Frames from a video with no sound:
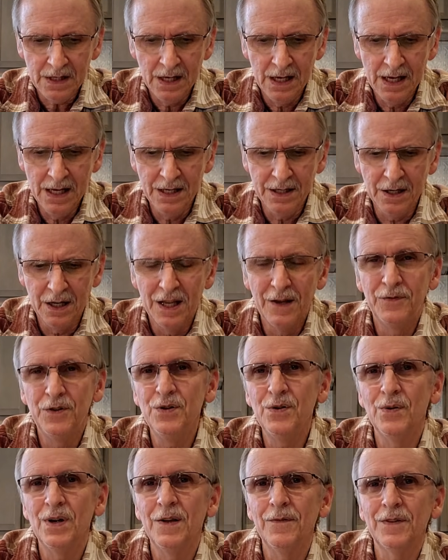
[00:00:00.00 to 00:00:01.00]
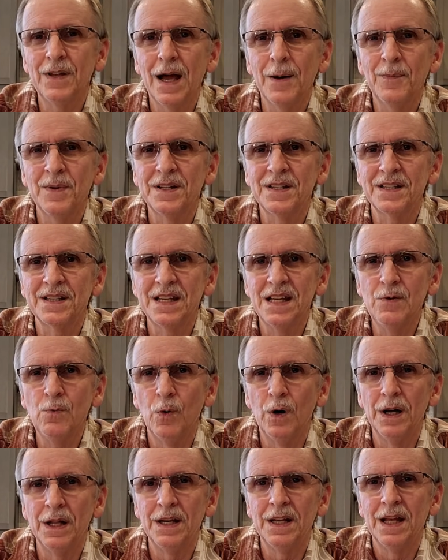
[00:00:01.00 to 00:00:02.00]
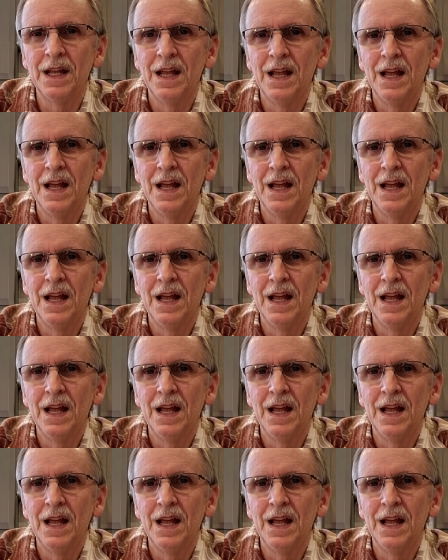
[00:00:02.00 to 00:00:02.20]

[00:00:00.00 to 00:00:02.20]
And uh, if, you, if you happen to see one